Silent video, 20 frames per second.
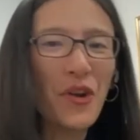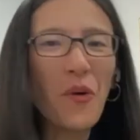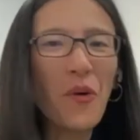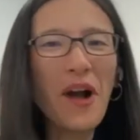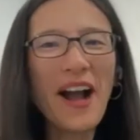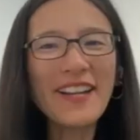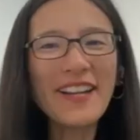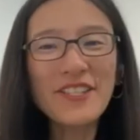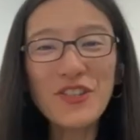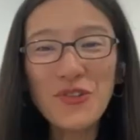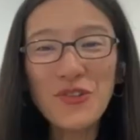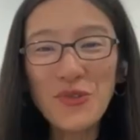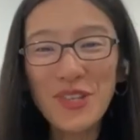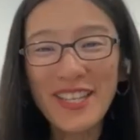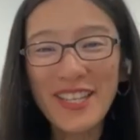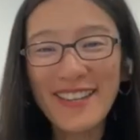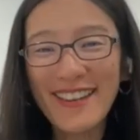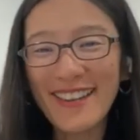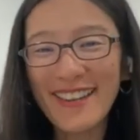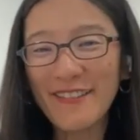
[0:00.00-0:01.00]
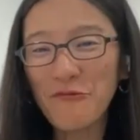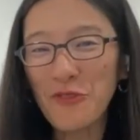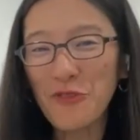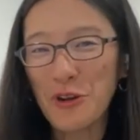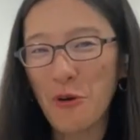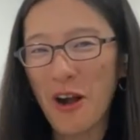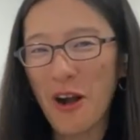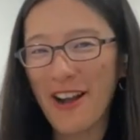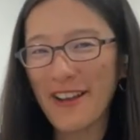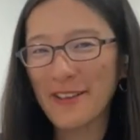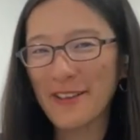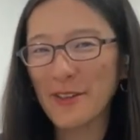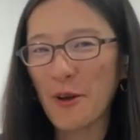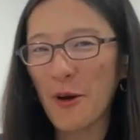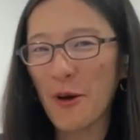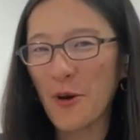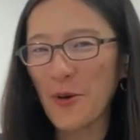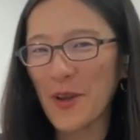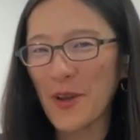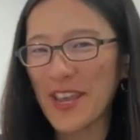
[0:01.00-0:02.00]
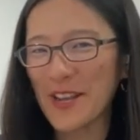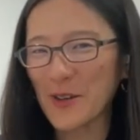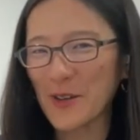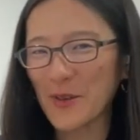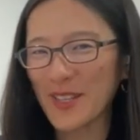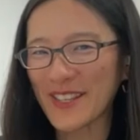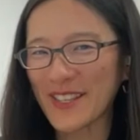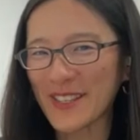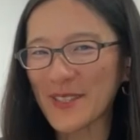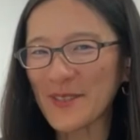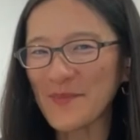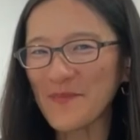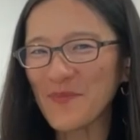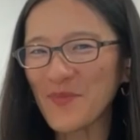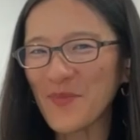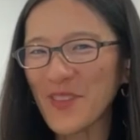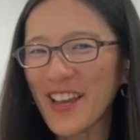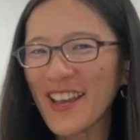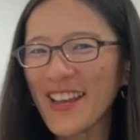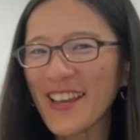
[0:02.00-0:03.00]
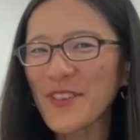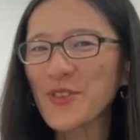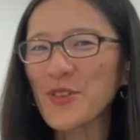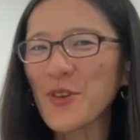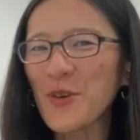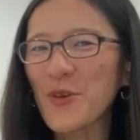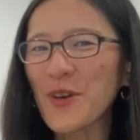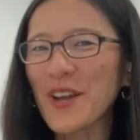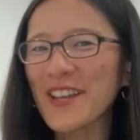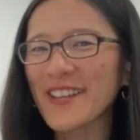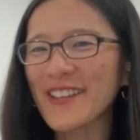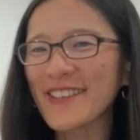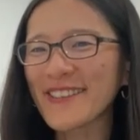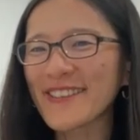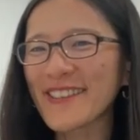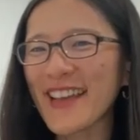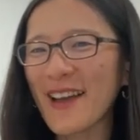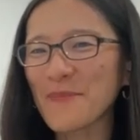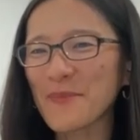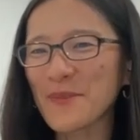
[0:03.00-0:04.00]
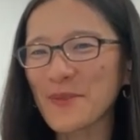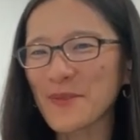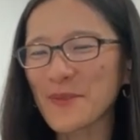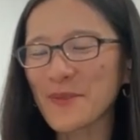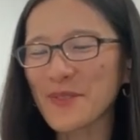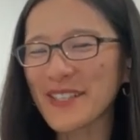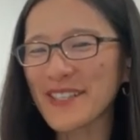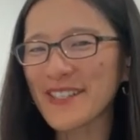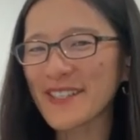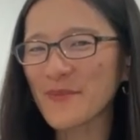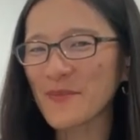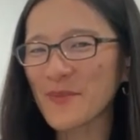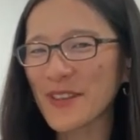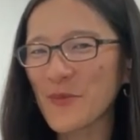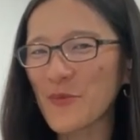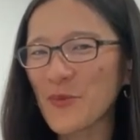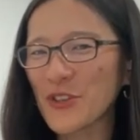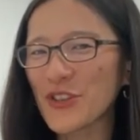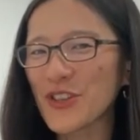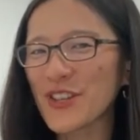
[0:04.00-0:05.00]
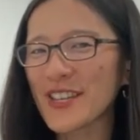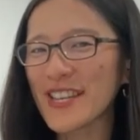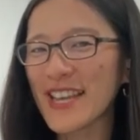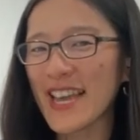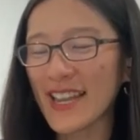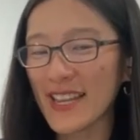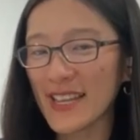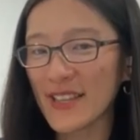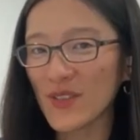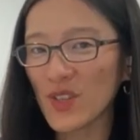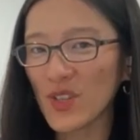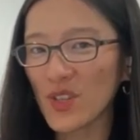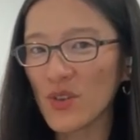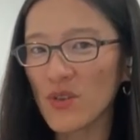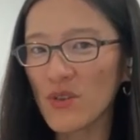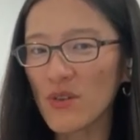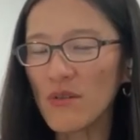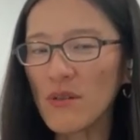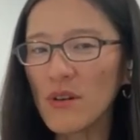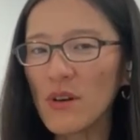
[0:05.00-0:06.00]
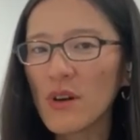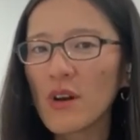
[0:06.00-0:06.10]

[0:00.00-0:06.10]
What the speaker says: I do think it requires a whole ecosystem. So it is absolutely something we should get into.